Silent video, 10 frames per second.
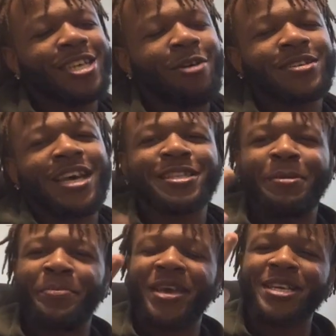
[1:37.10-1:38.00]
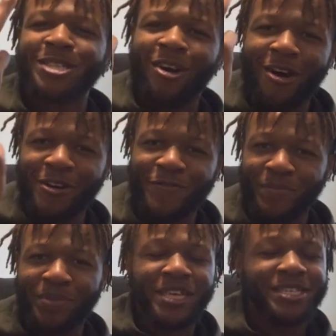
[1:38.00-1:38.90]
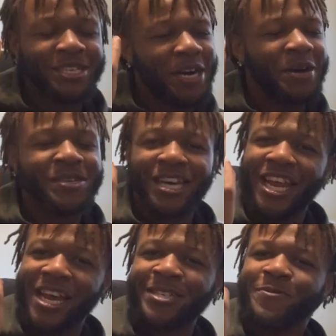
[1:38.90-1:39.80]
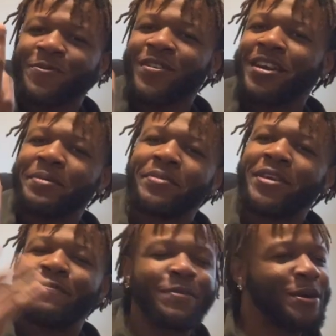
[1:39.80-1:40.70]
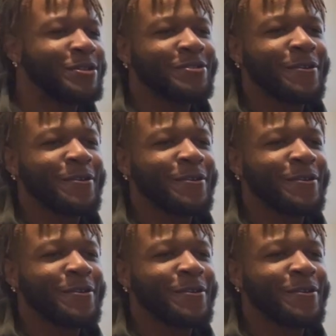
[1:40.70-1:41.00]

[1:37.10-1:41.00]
always like the biggest artists from places always gotta have some fucking beef, bro.